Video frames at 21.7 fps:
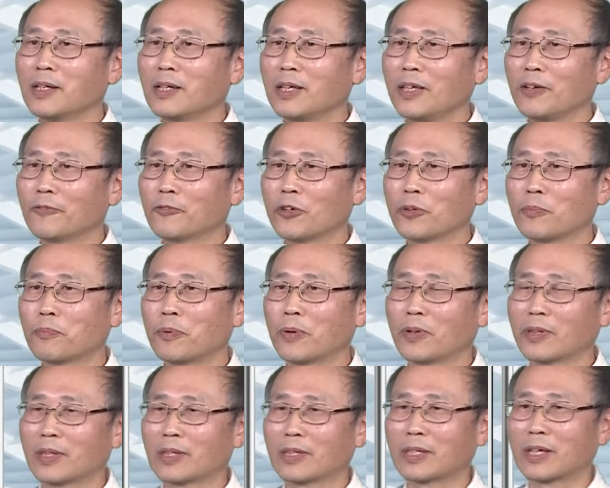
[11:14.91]
if we
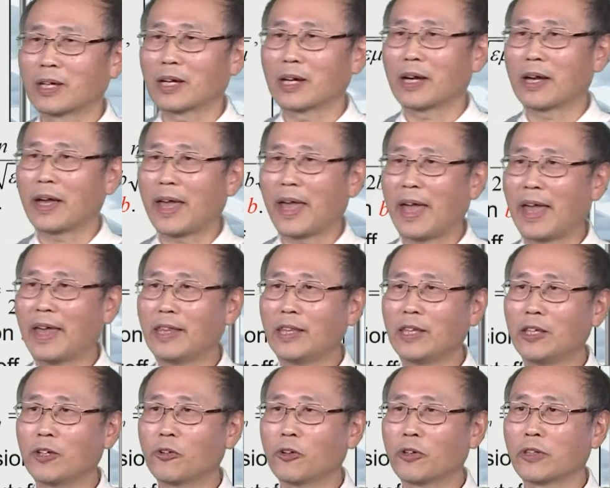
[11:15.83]
put the
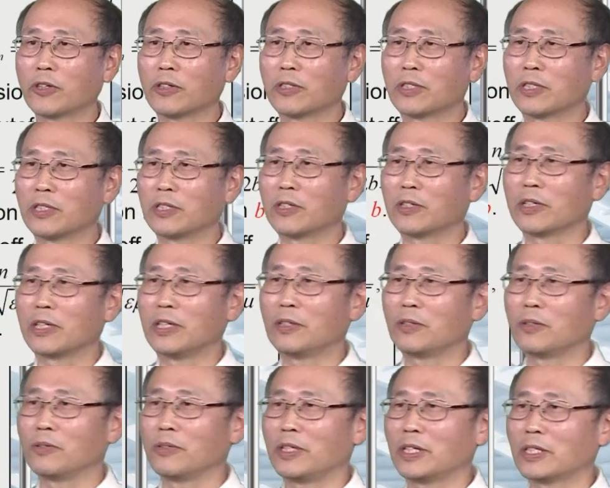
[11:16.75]
N equal to zero
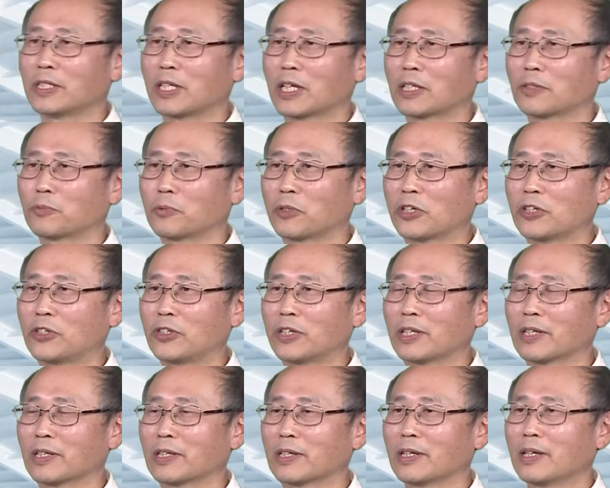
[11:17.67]
into this
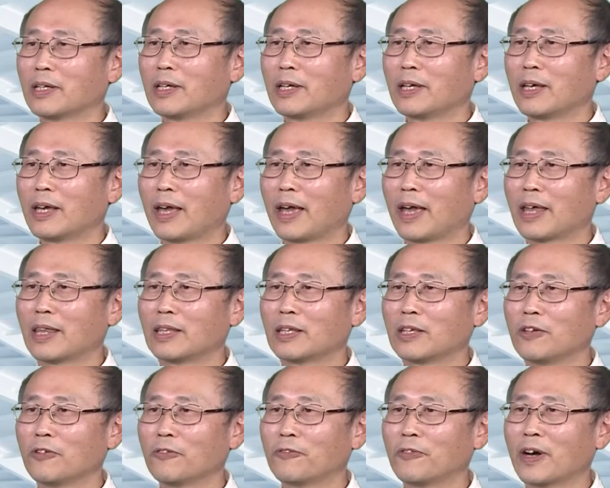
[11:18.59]
expression,
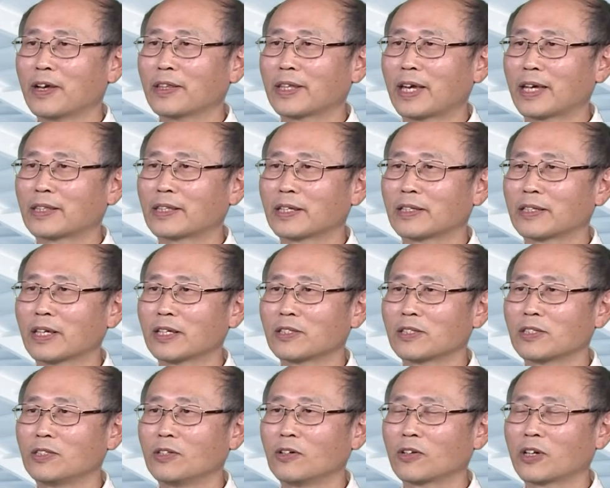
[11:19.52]
and you found that,
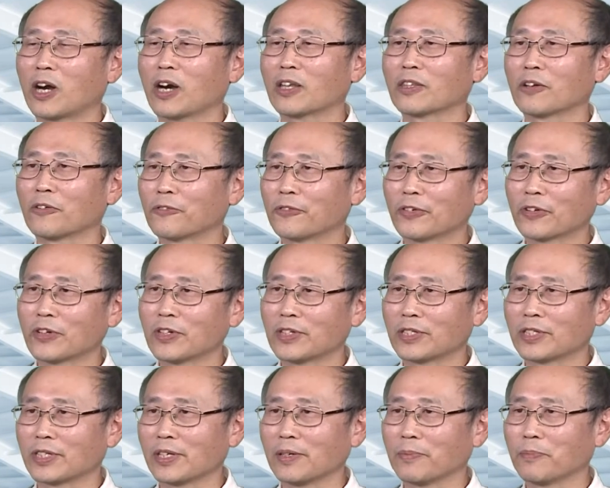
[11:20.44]
there's no cutoff
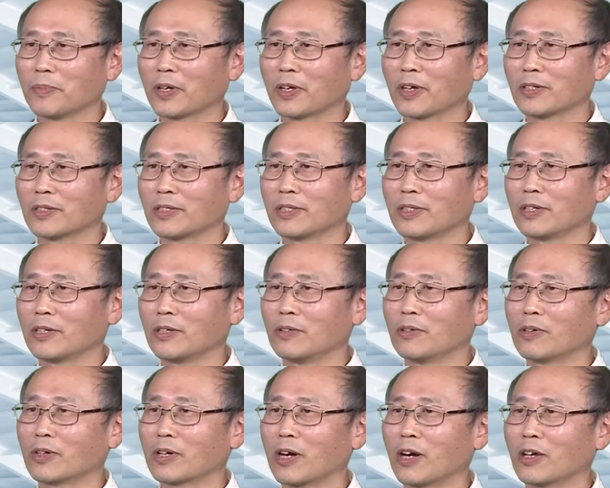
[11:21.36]
frequency, because
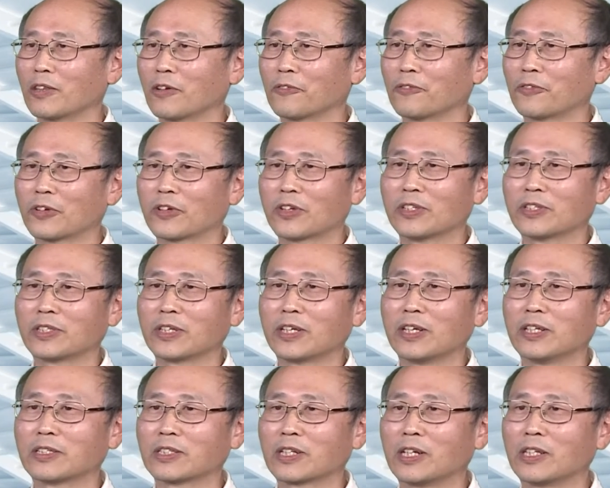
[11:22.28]
your cutoff
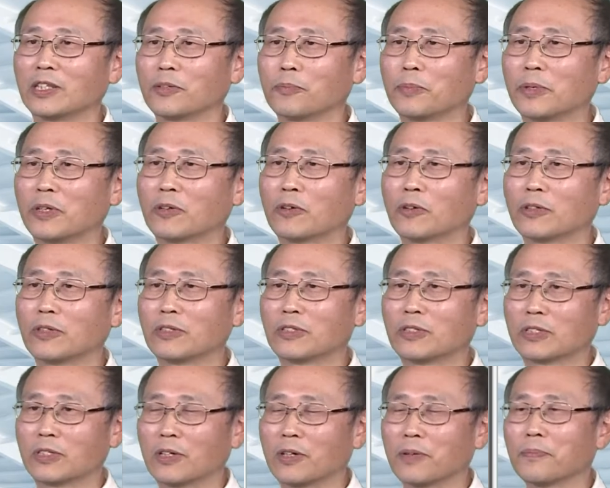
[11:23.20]
frequency is going to be equal to
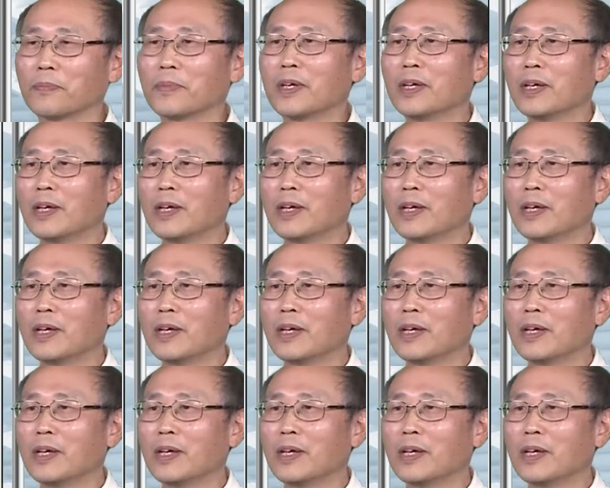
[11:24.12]
zero.